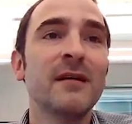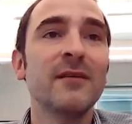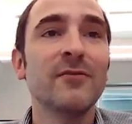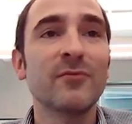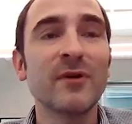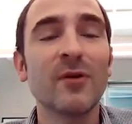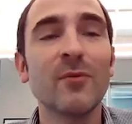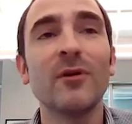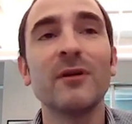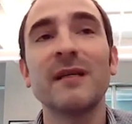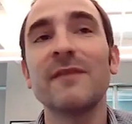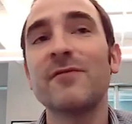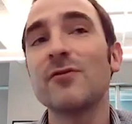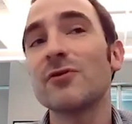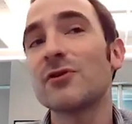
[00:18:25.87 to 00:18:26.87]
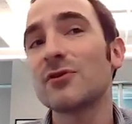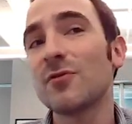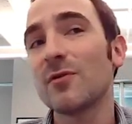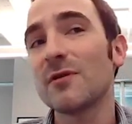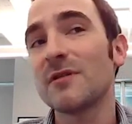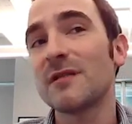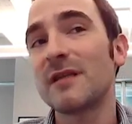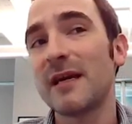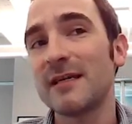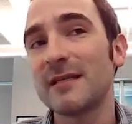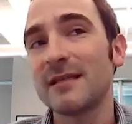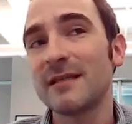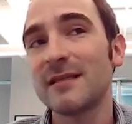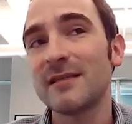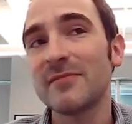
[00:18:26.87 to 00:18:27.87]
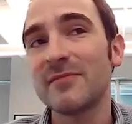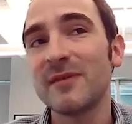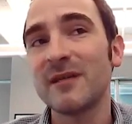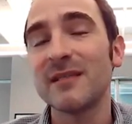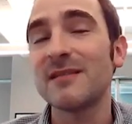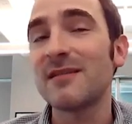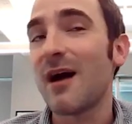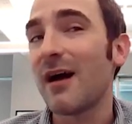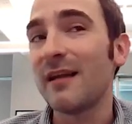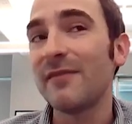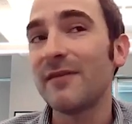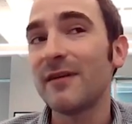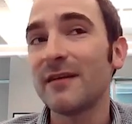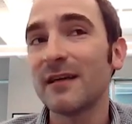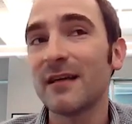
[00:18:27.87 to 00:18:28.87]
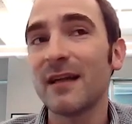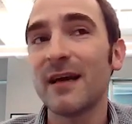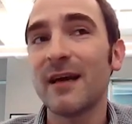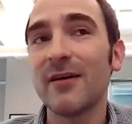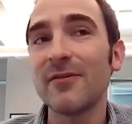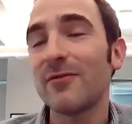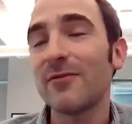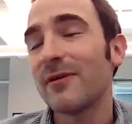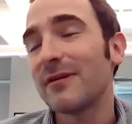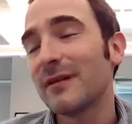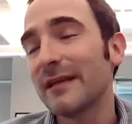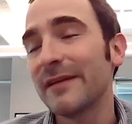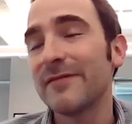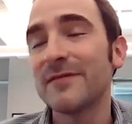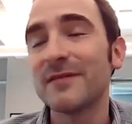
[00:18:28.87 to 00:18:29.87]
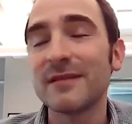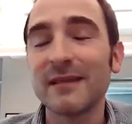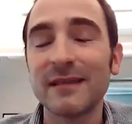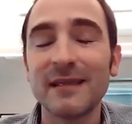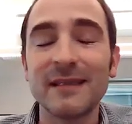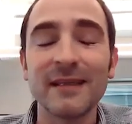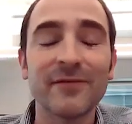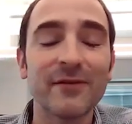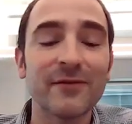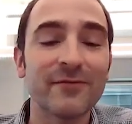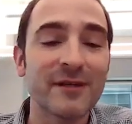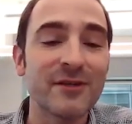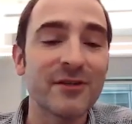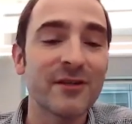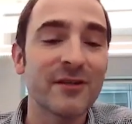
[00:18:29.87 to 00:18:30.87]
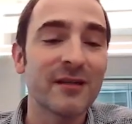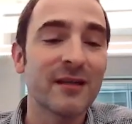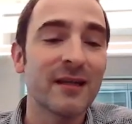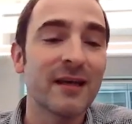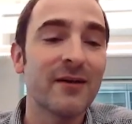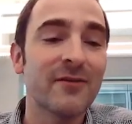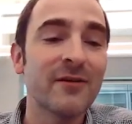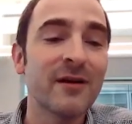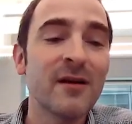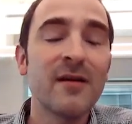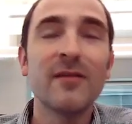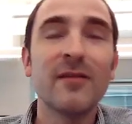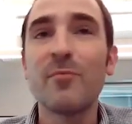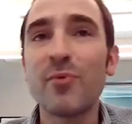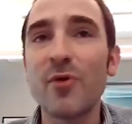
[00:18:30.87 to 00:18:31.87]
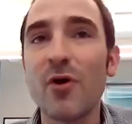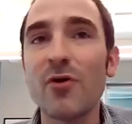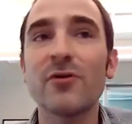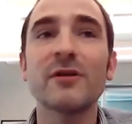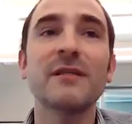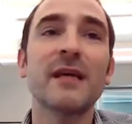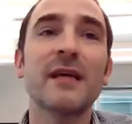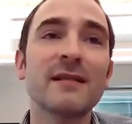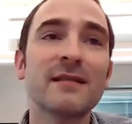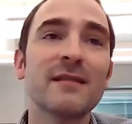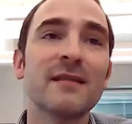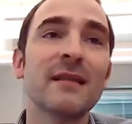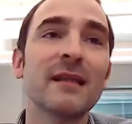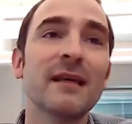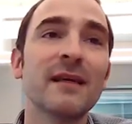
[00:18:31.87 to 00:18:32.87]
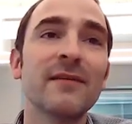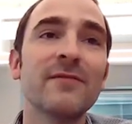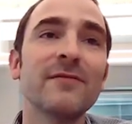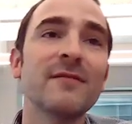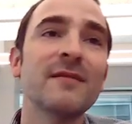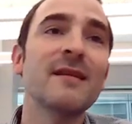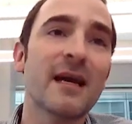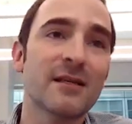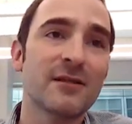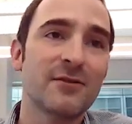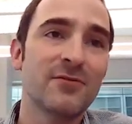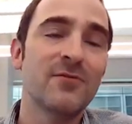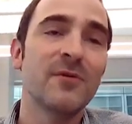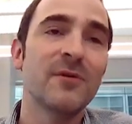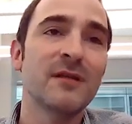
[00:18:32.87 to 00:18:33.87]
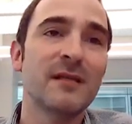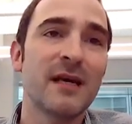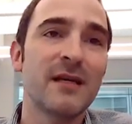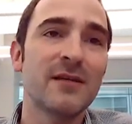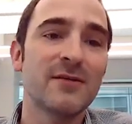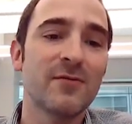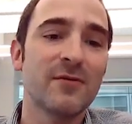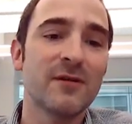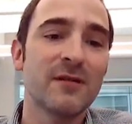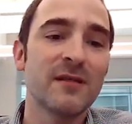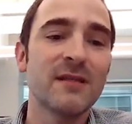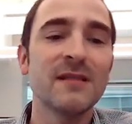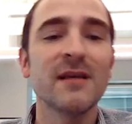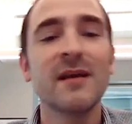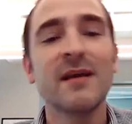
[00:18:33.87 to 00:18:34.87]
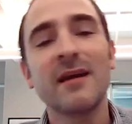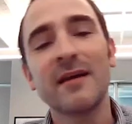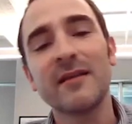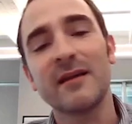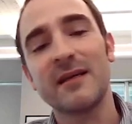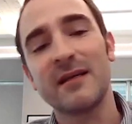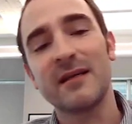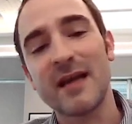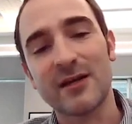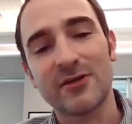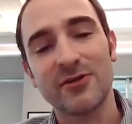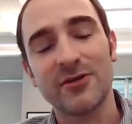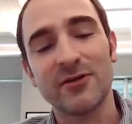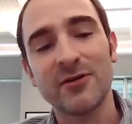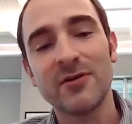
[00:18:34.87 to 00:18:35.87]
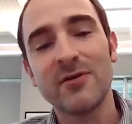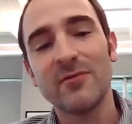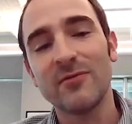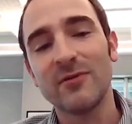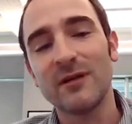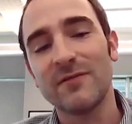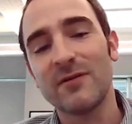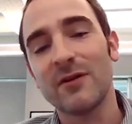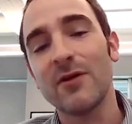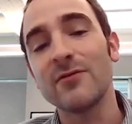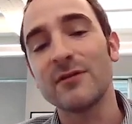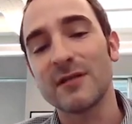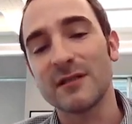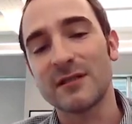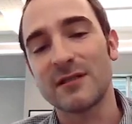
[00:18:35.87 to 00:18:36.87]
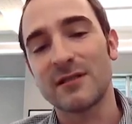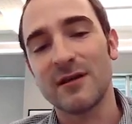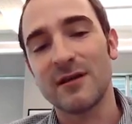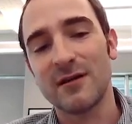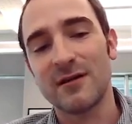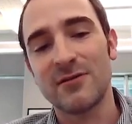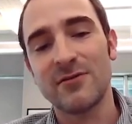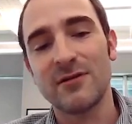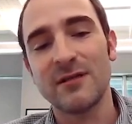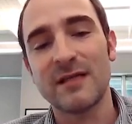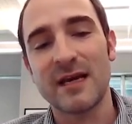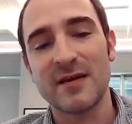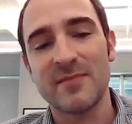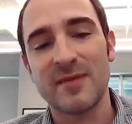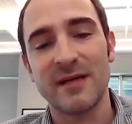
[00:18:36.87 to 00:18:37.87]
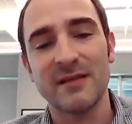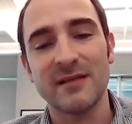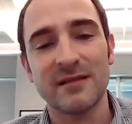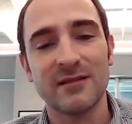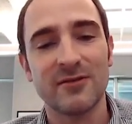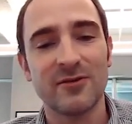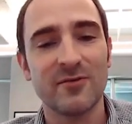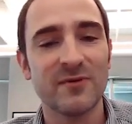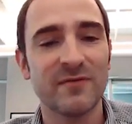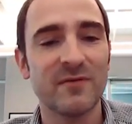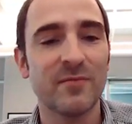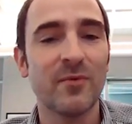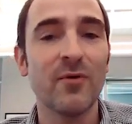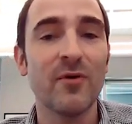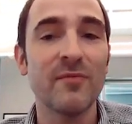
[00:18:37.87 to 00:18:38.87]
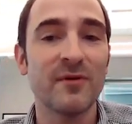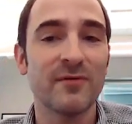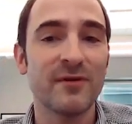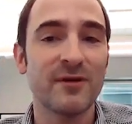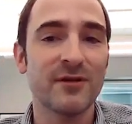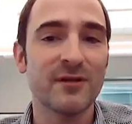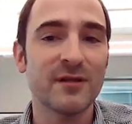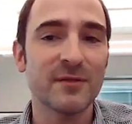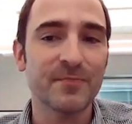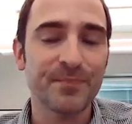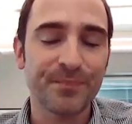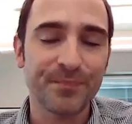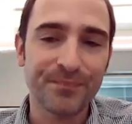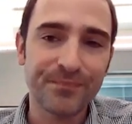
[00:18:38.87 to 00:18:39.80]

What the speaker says: in the real world, if your source data system is not living in the cloud or it lives in a different region in the cloud, the broker tends to live next to where the data source is, and the connector will live closest to the database in terms of deployment regions.